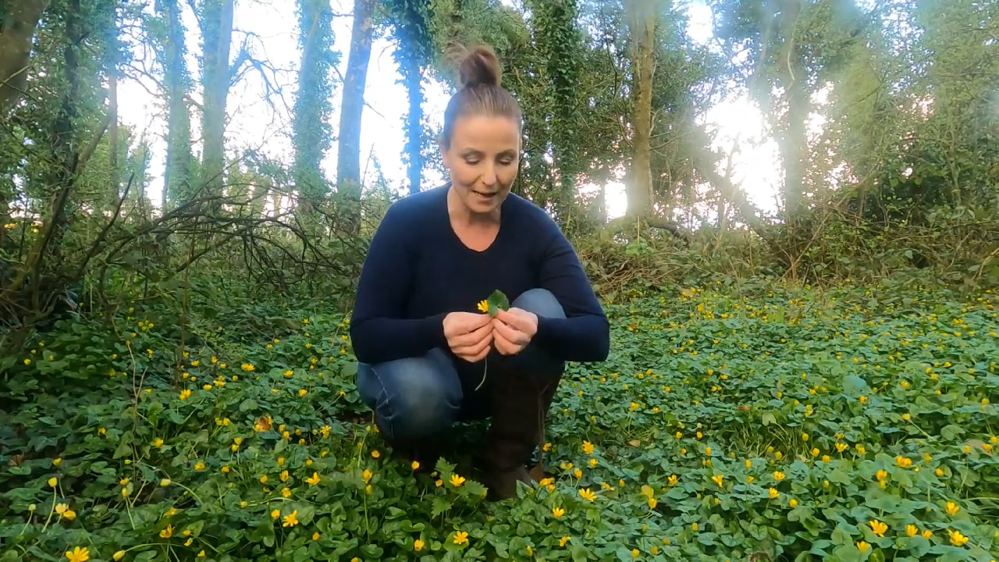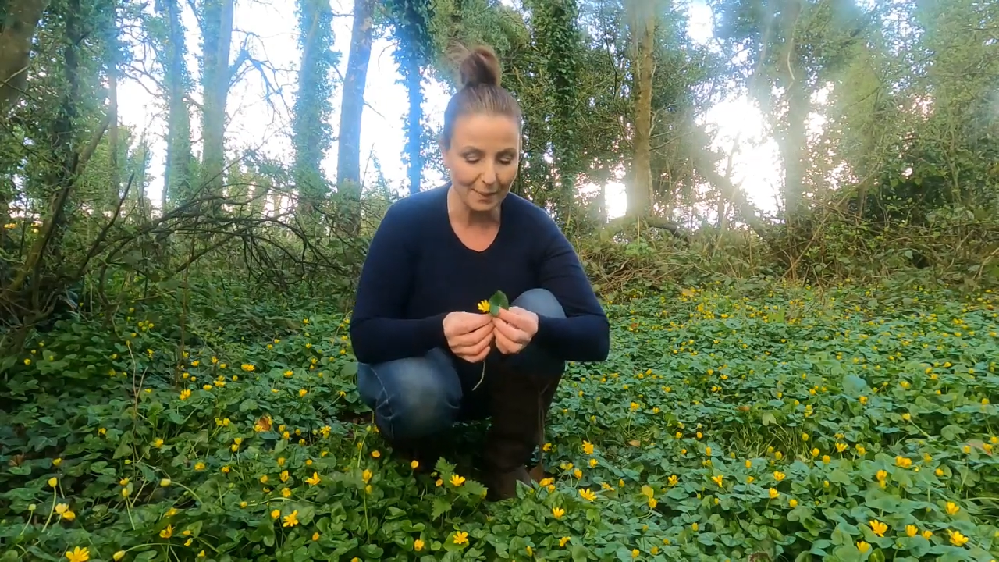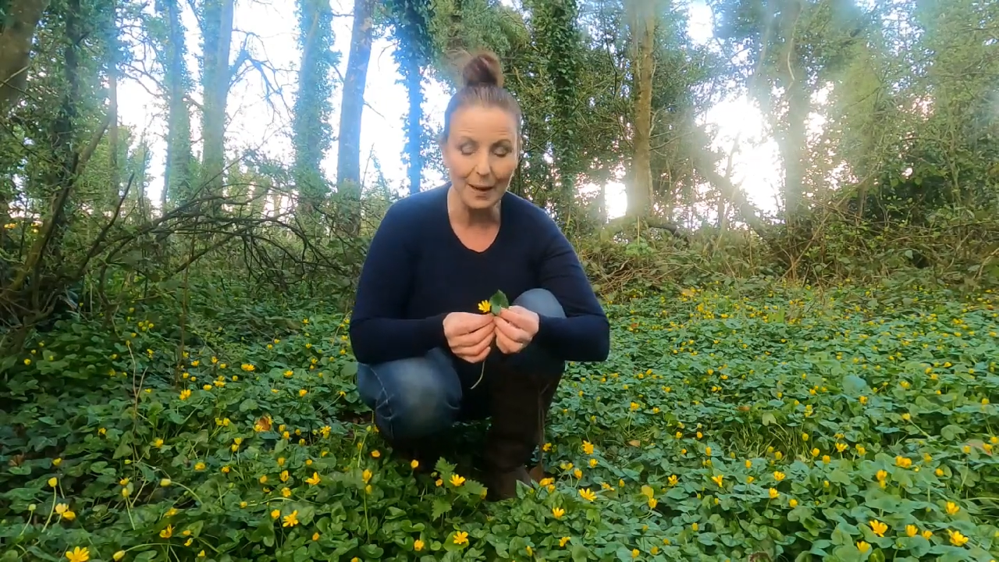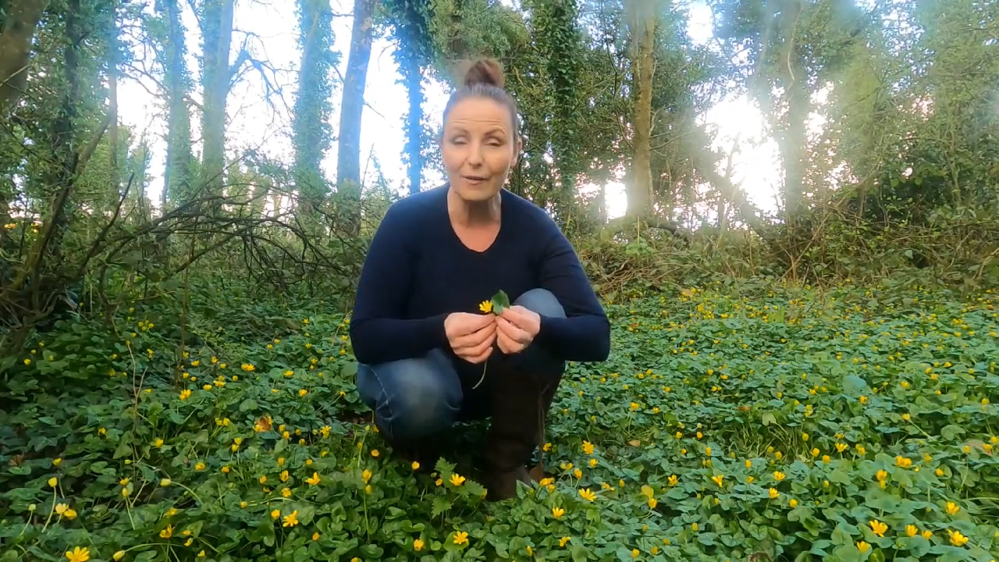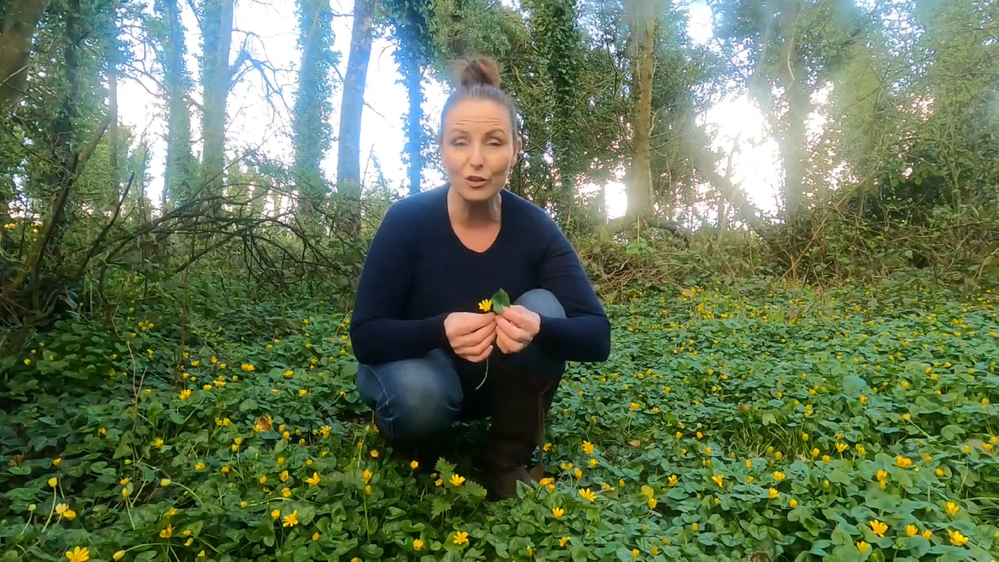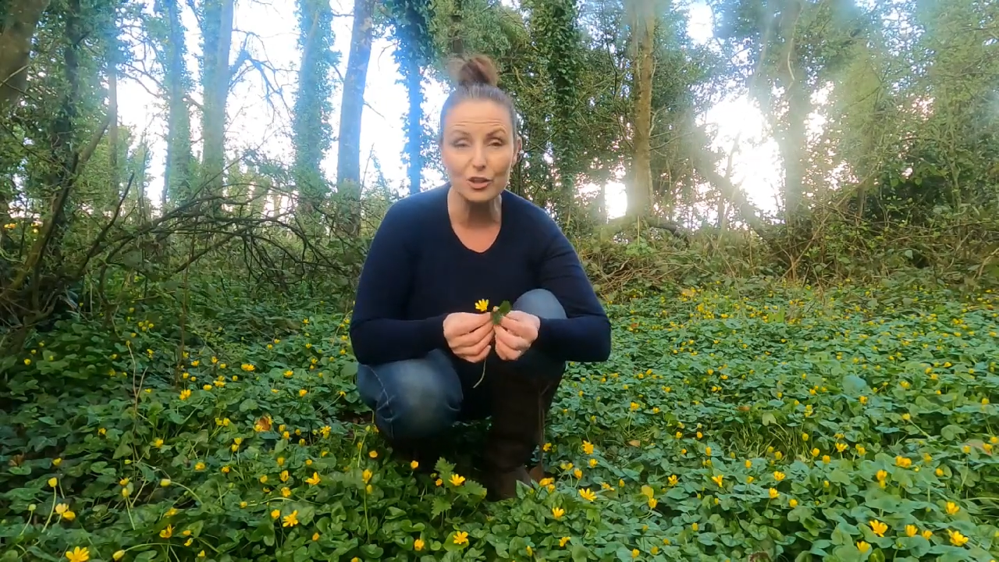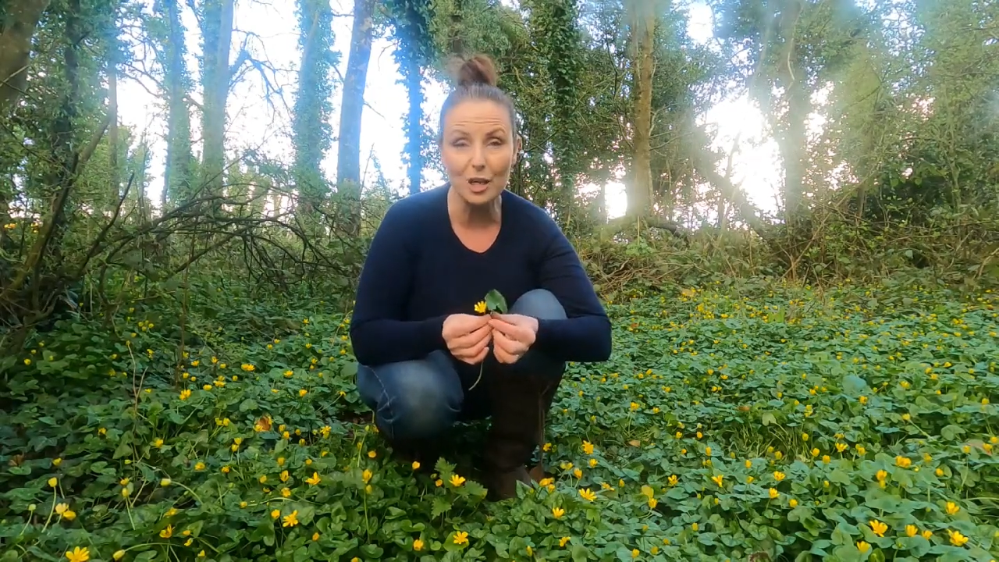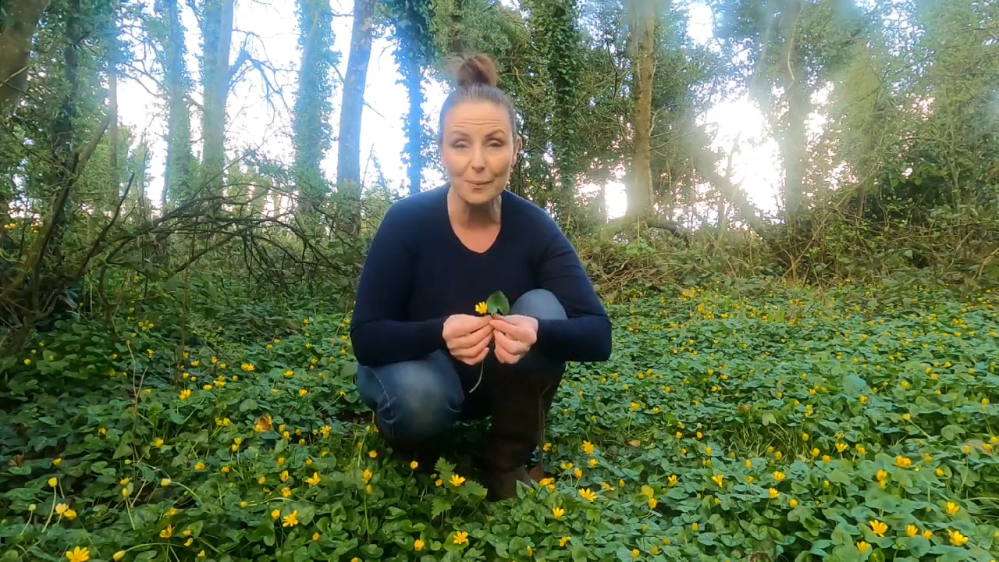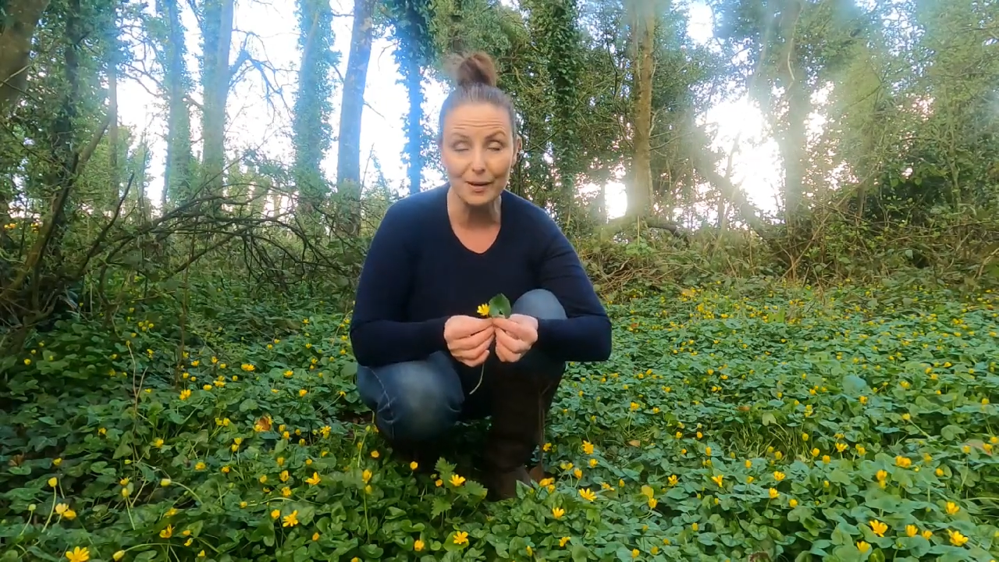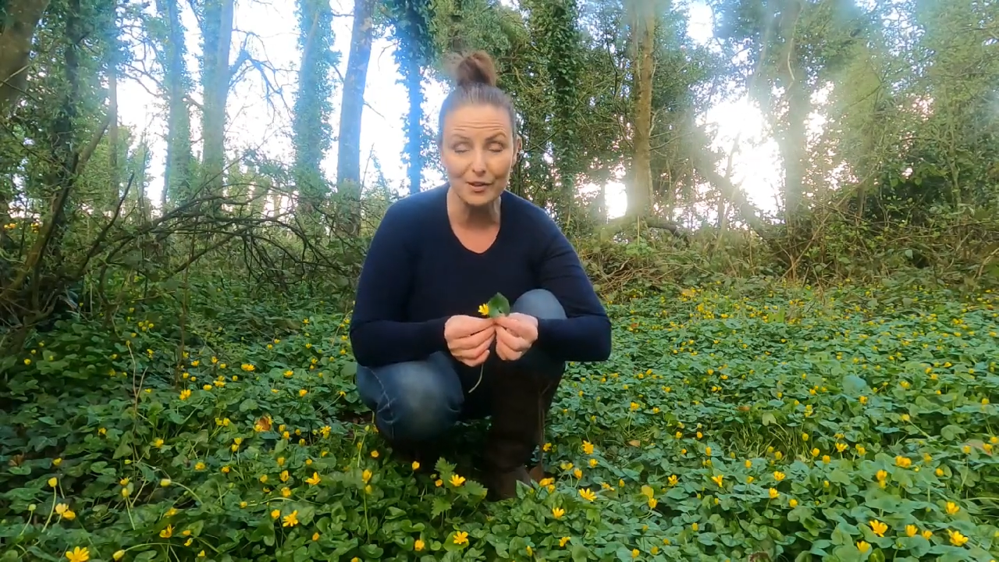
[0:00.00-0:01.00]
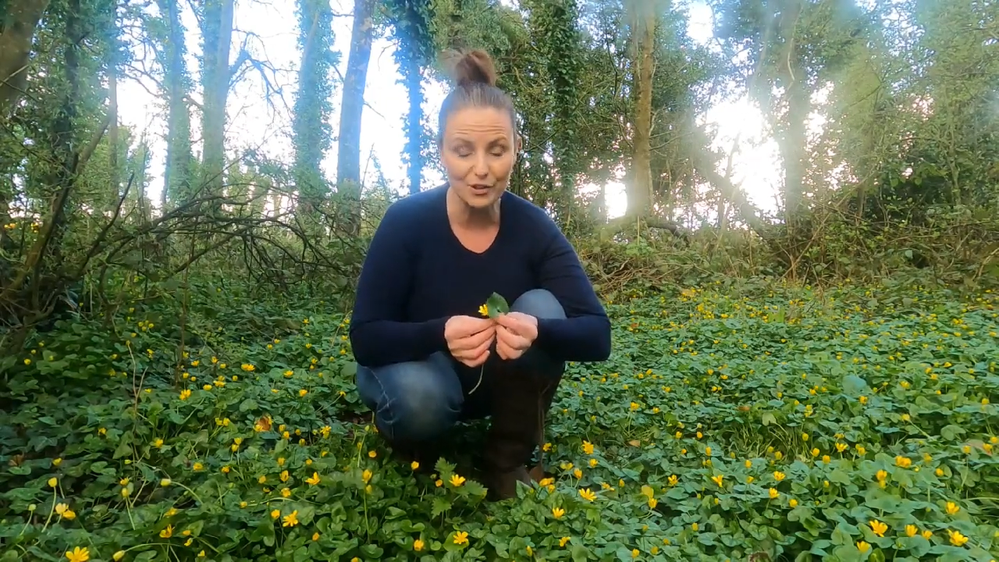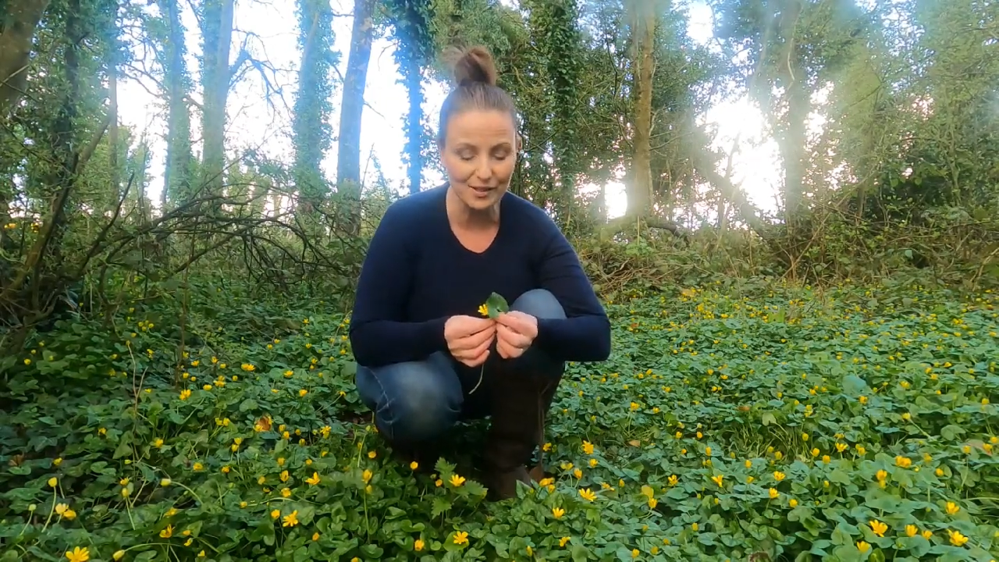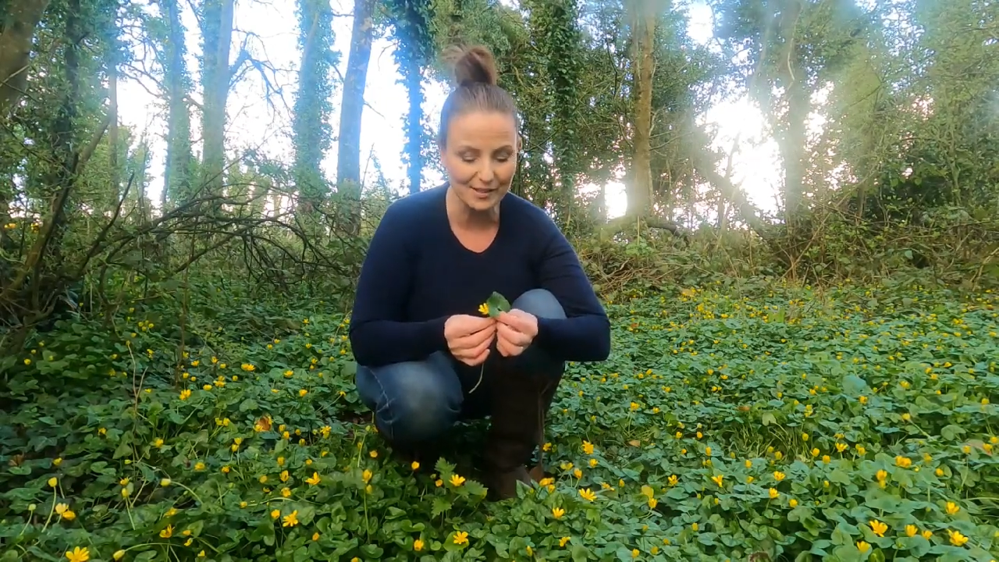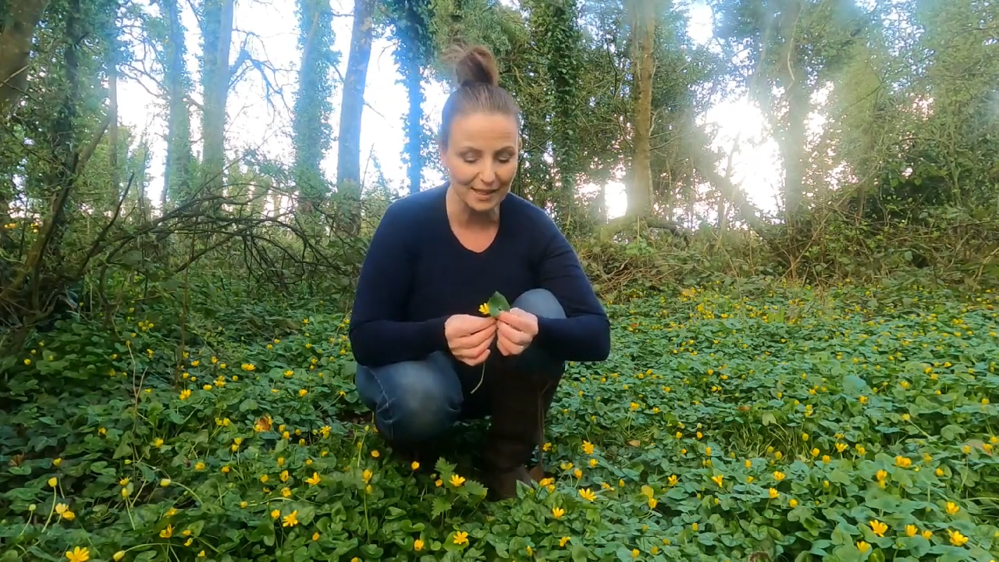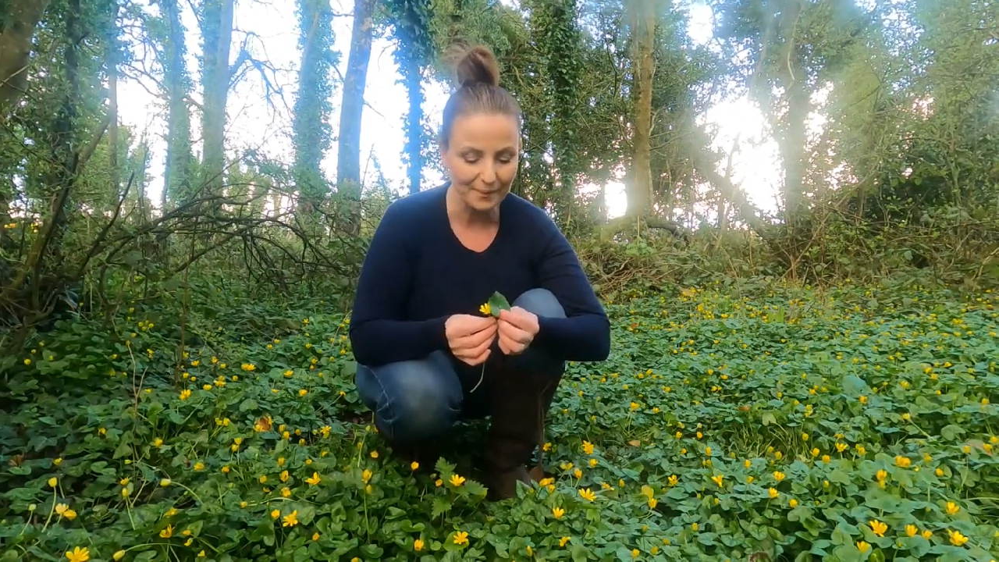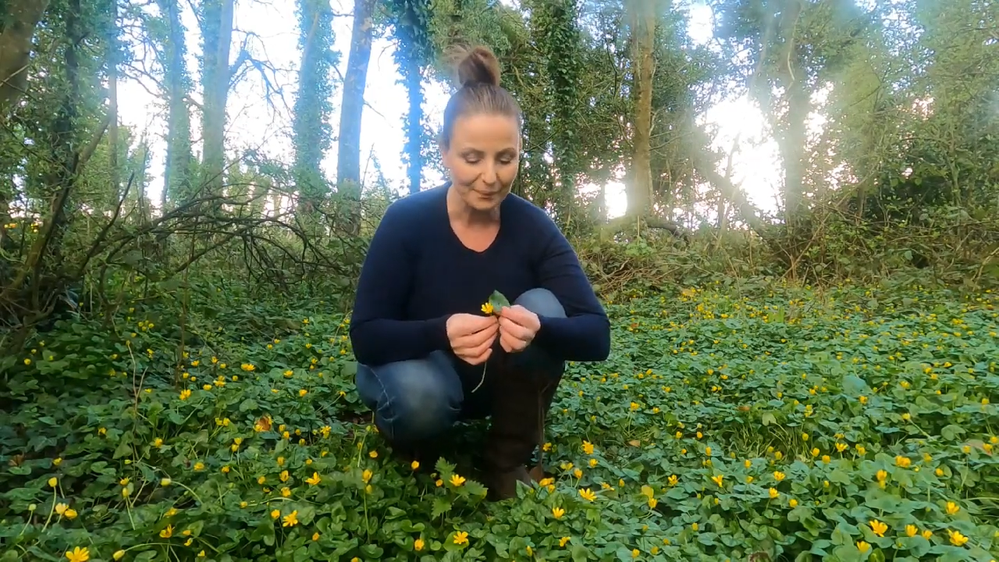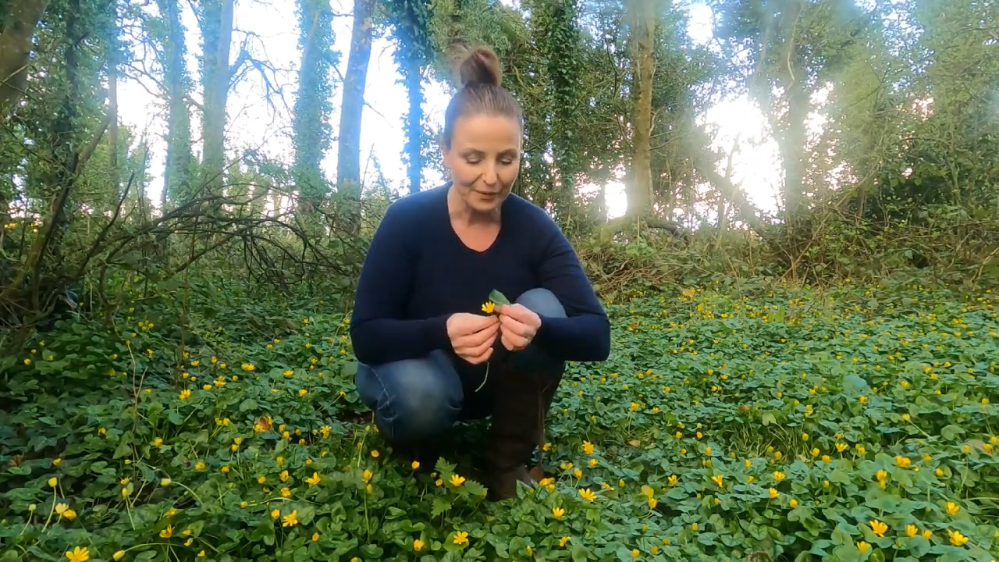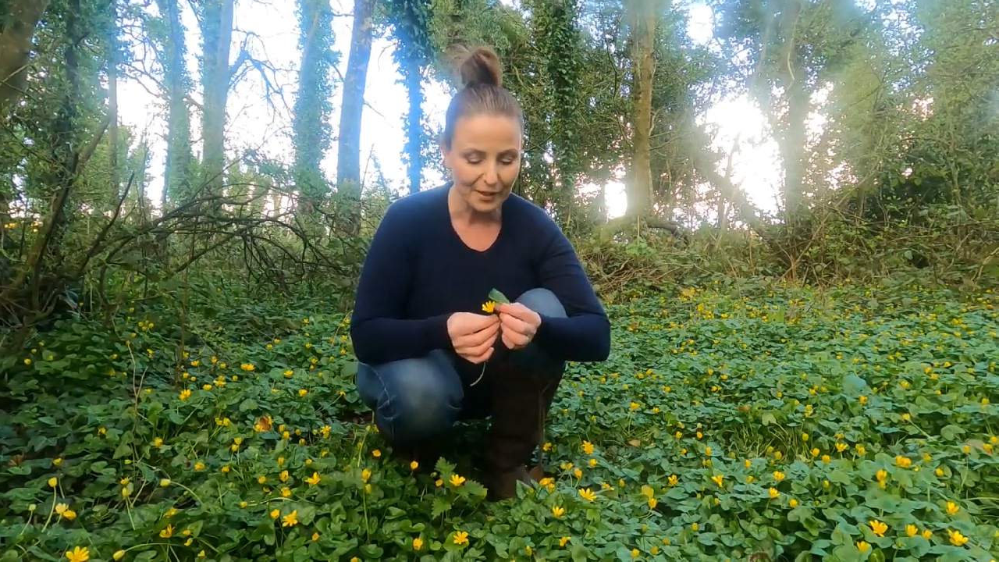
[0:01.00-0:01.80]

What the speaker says: after childbirth, should I say,